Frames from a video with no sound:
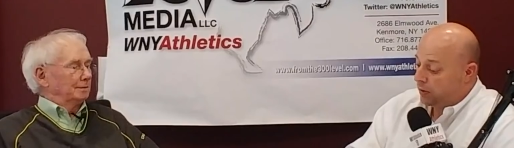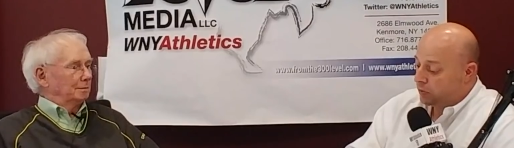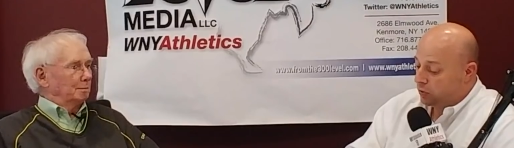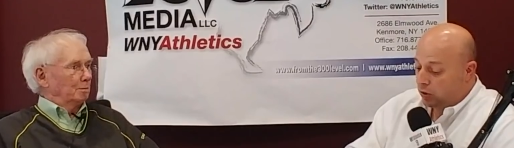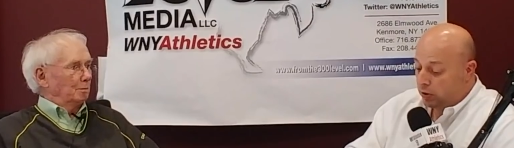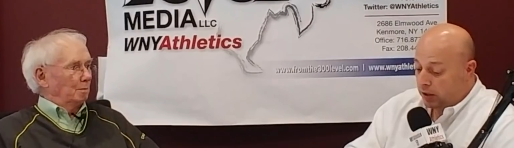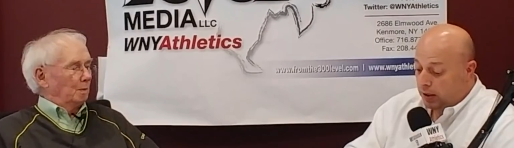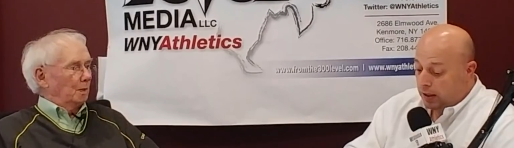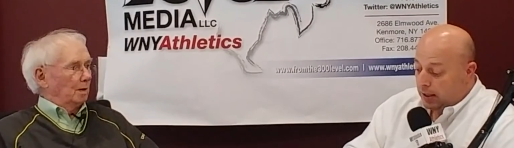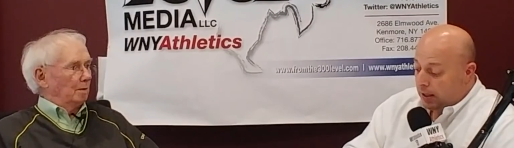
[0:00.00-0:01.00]
Speaker 1: absolutely.
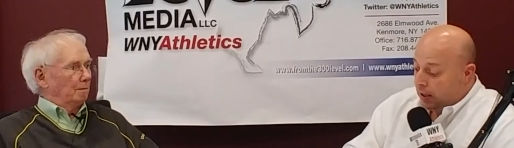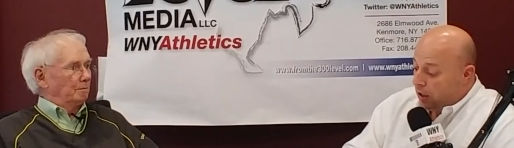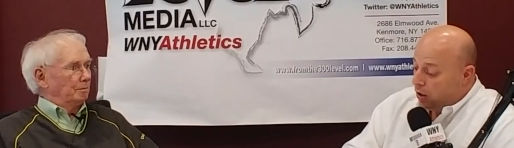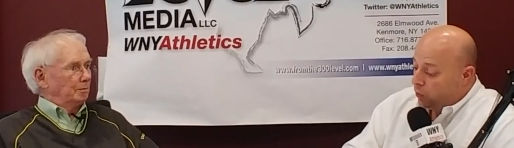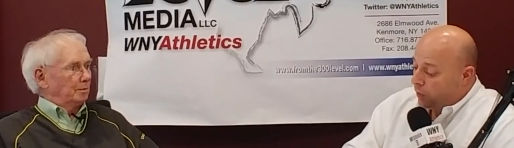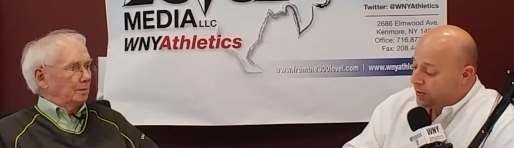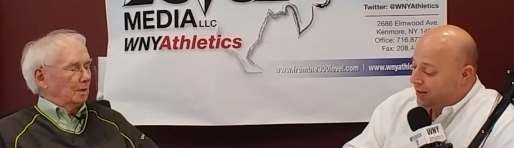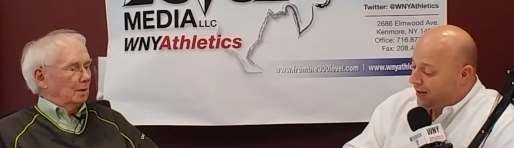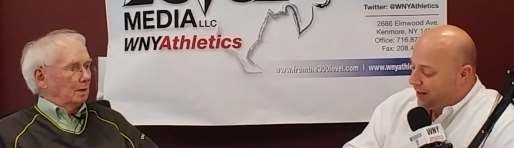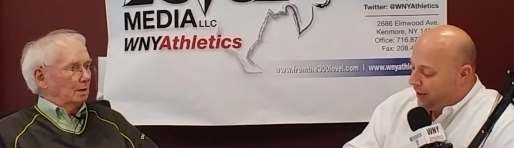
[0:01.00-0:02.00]
West
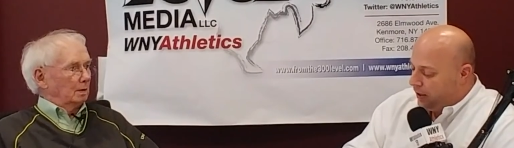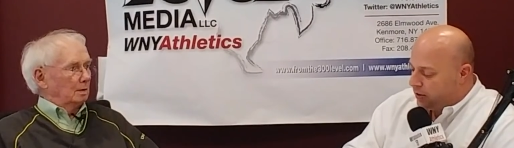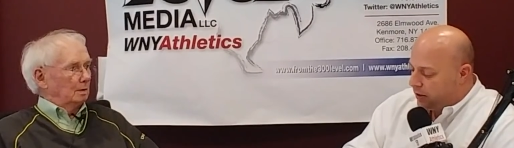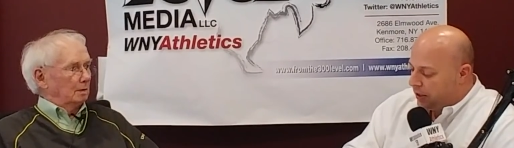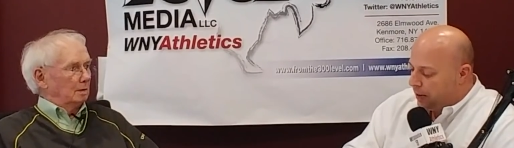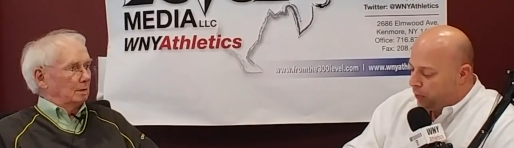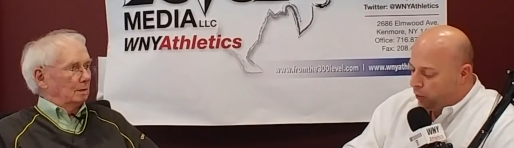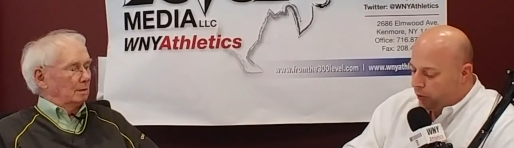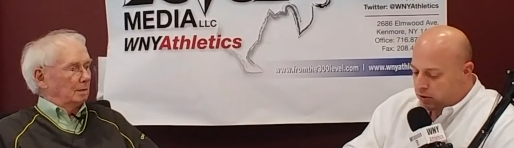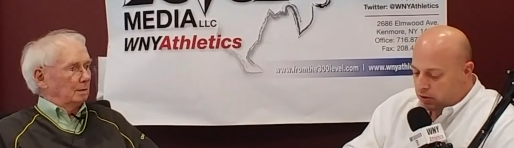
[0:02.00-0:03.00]
Seneca East and
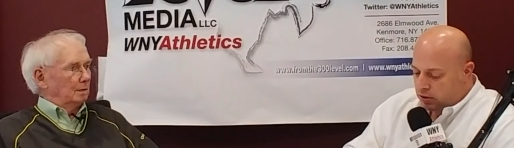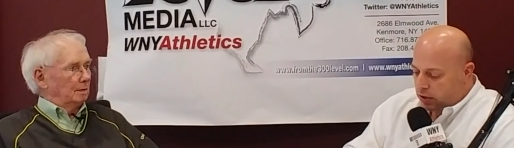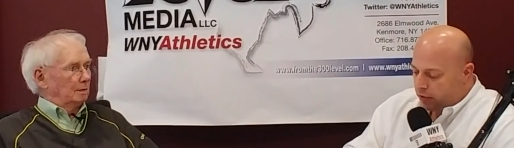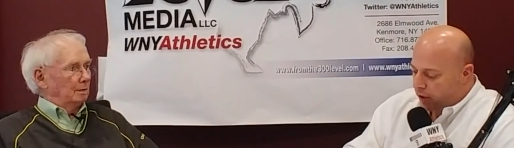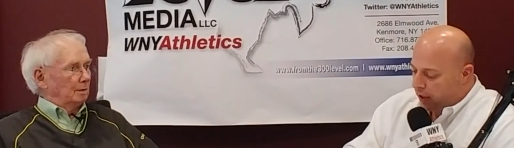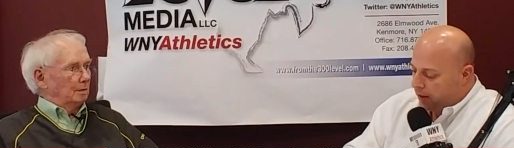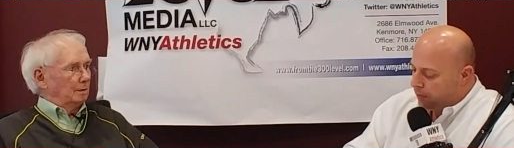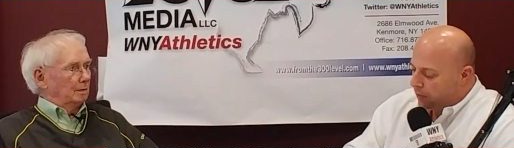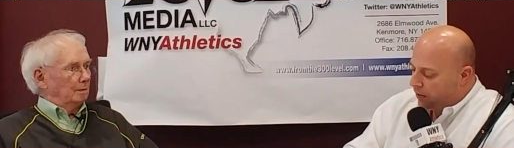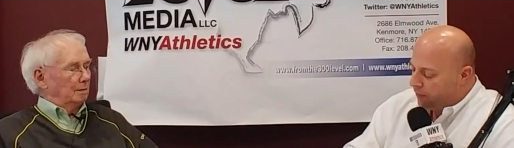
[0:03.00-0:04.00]
Kenmore West is the other
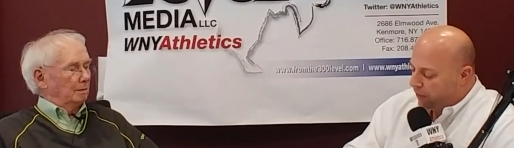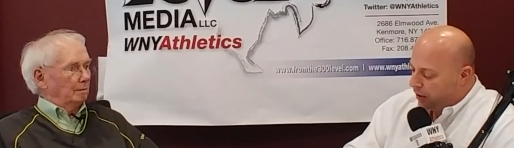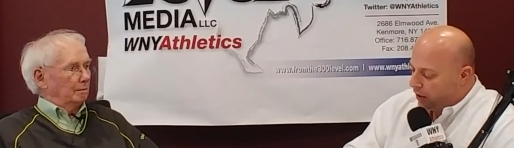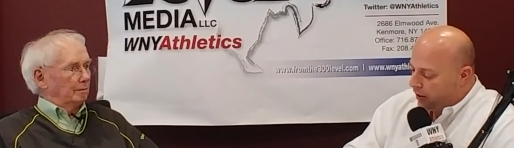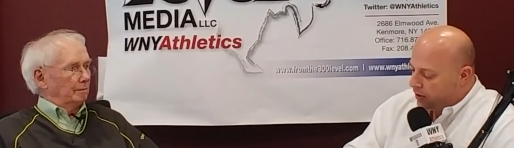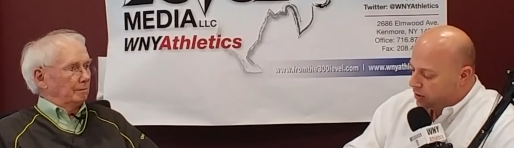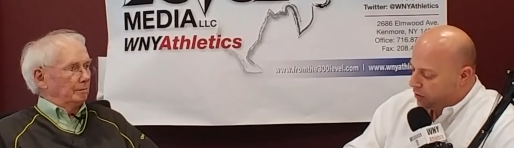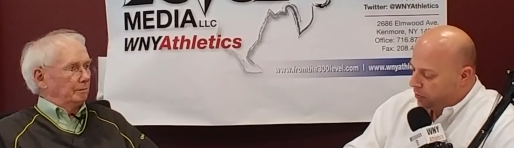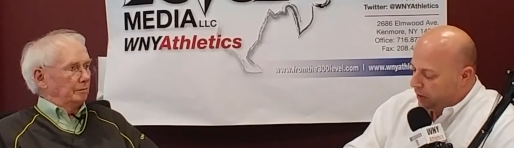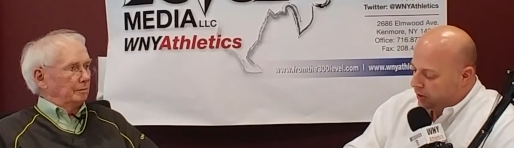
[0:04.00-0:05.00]
game on Friday night. It's a
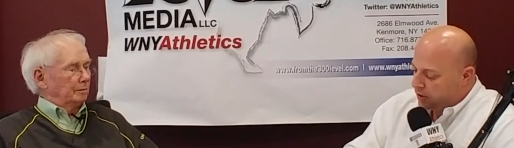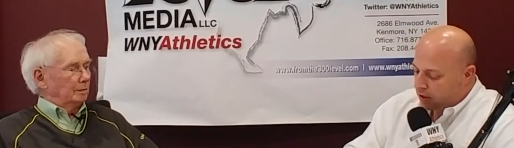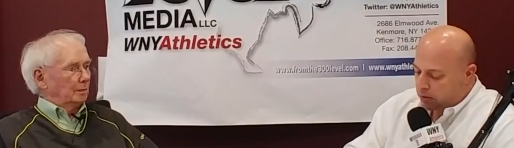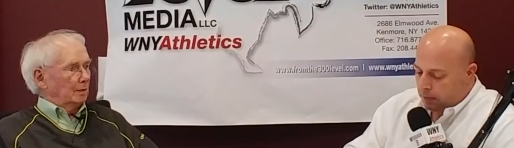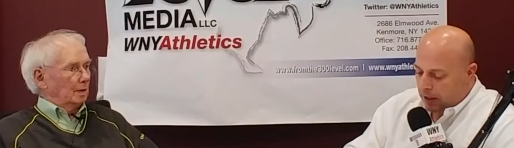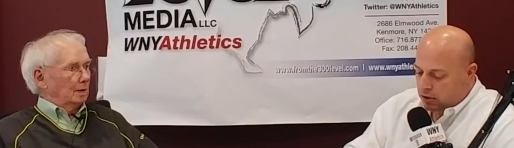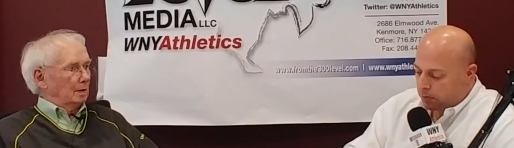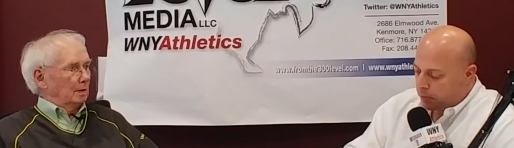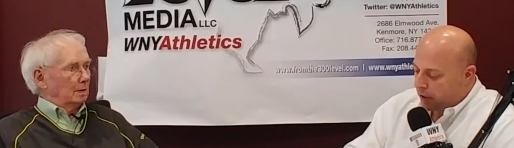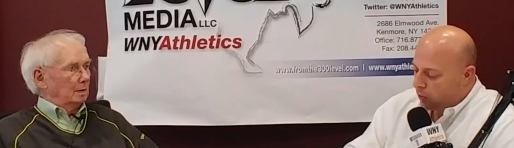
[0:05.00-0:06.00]
3 6
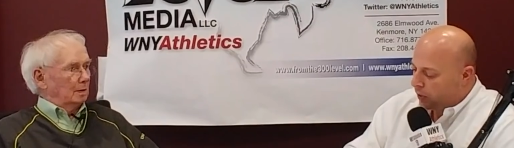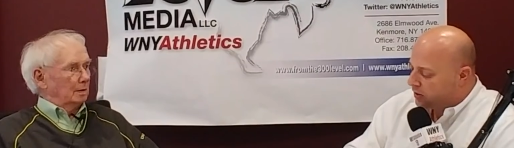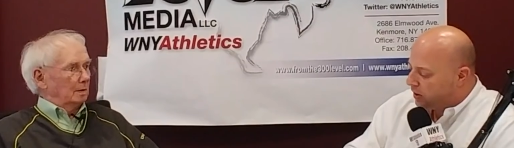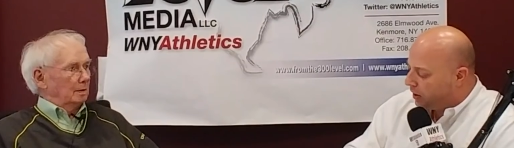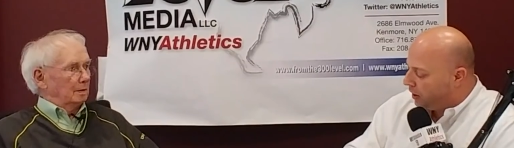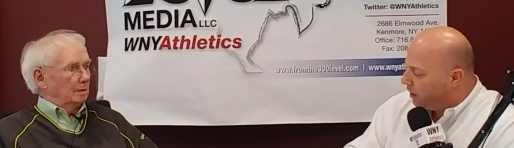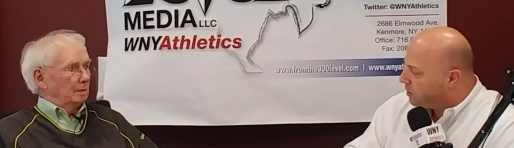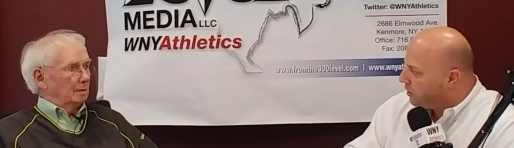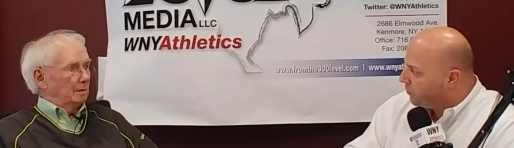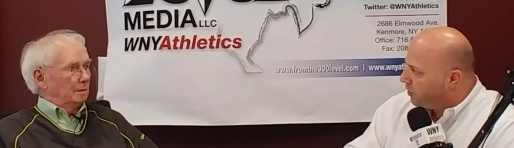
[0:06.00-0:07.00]
matchup there. West Seneca
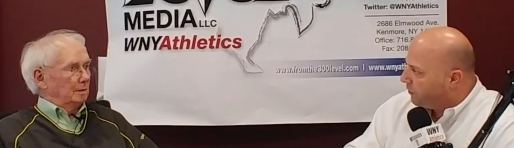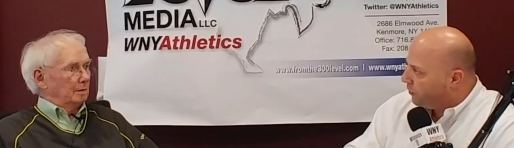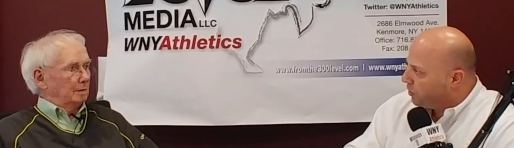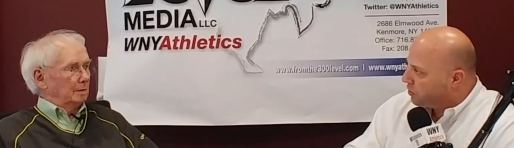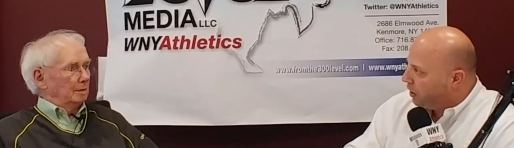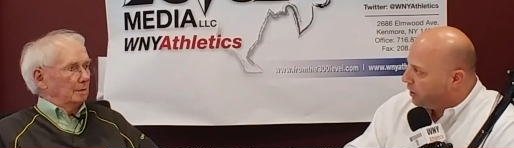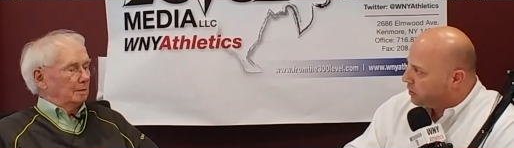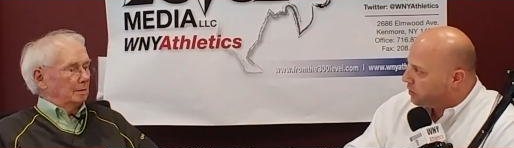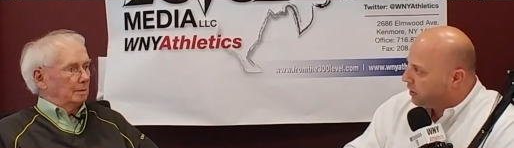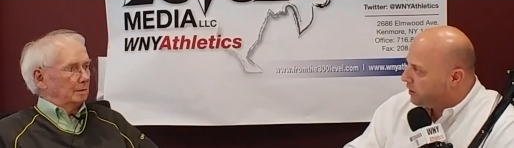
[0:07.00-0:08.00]
East suffered their first
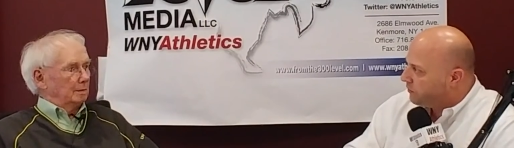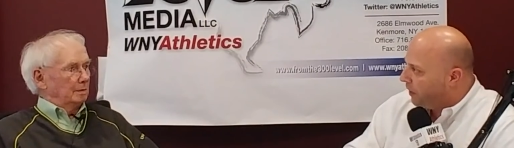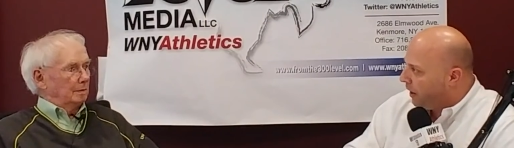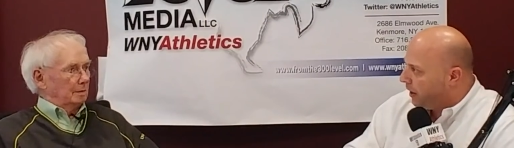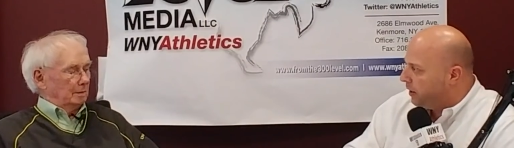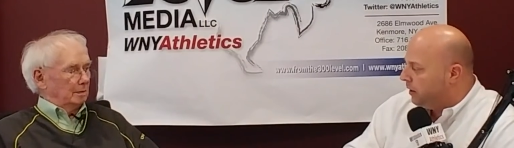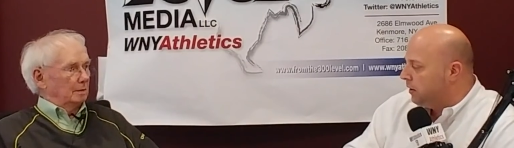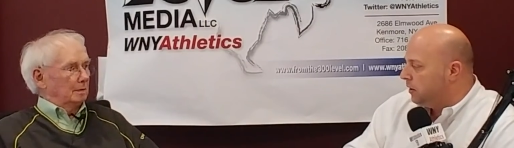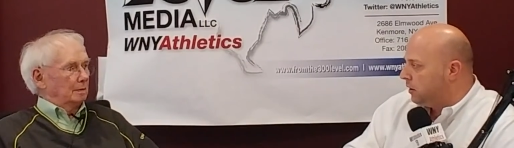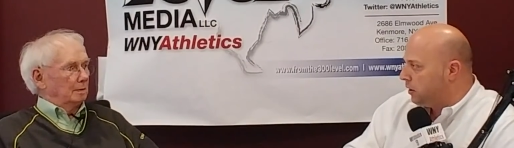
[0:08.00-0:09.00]
losses last Friday
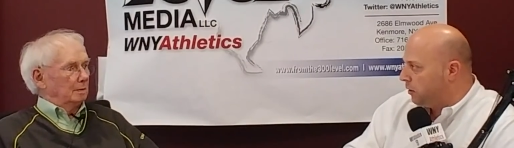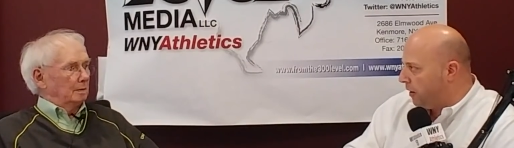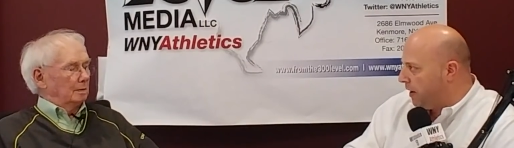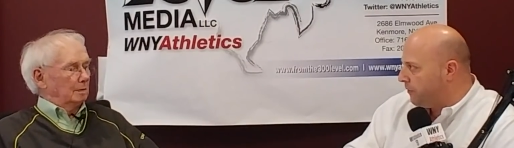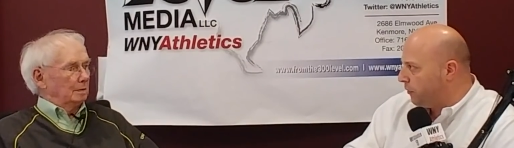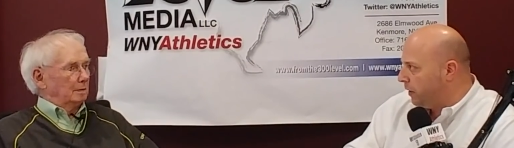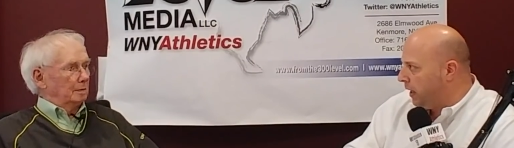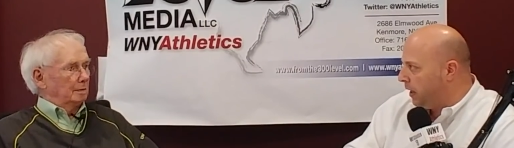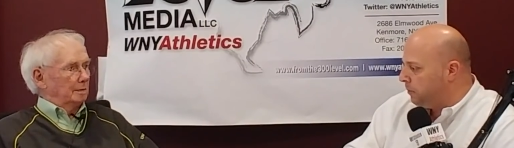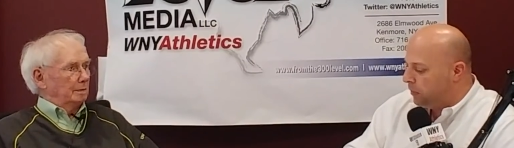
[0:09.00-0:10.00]
in their rivalry
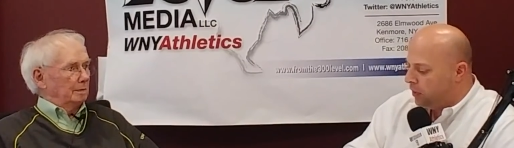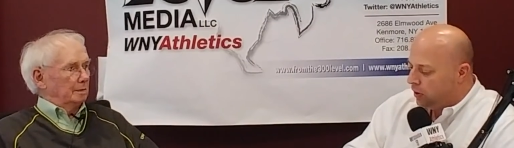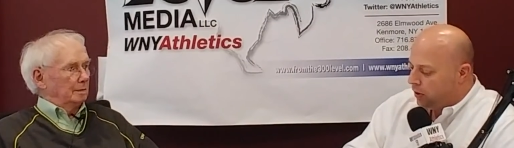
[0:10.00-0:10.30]
game.